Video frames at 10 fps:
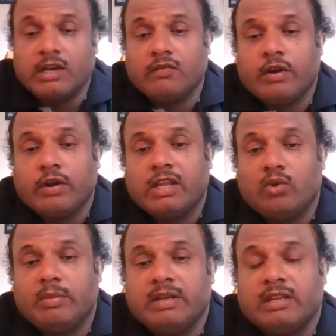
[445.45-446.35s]
to 40
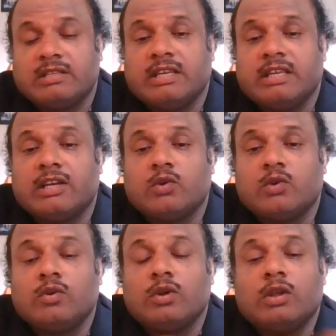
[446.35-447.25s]
kilometers near
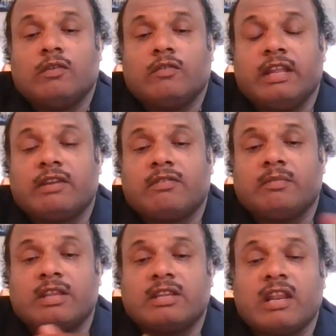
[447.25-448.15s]
from
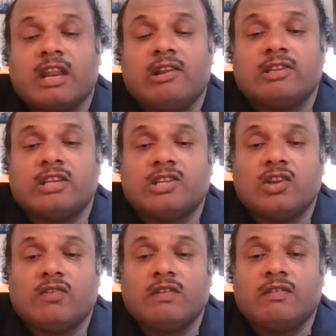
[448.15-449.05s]
the railway station
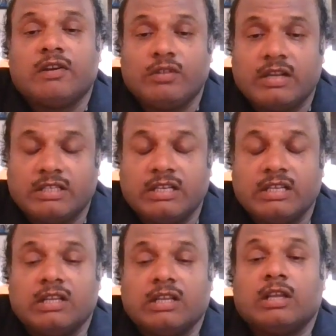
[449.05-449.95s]
of the Vadodara city.
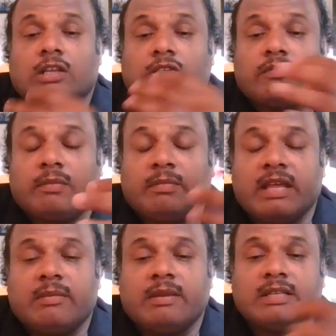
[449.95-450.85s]
So from
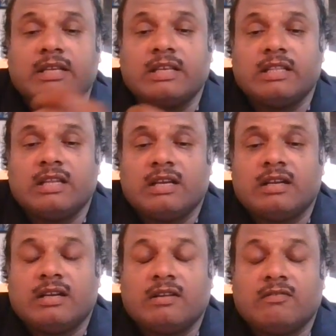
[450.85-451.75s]
there basically
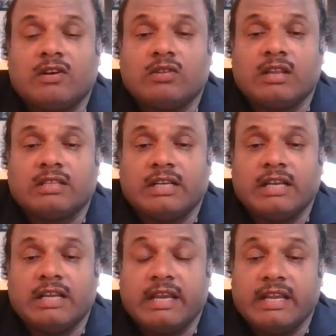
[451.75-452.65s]
the Vadodara
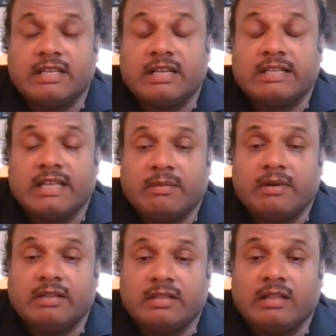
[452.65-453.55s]
city creation has
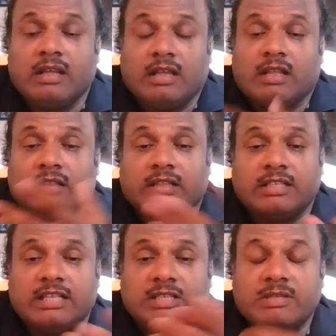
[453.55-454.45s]
happened.
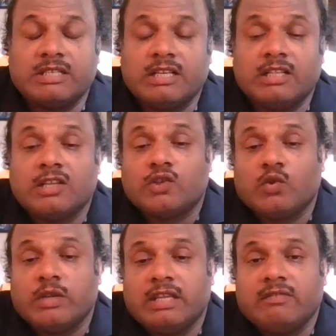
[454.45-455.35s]
This is basically the
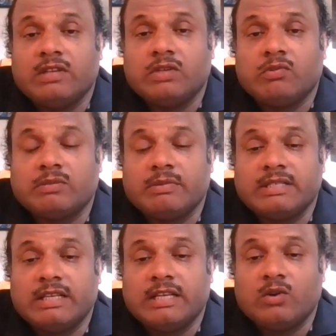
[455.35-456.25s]
story which was
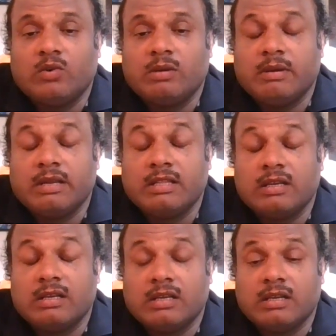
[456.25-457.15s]
basically told by
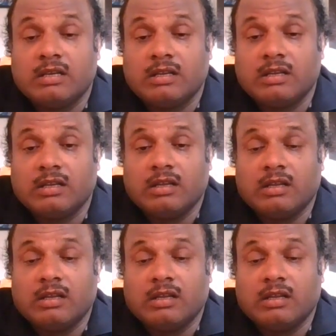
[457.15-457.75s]
the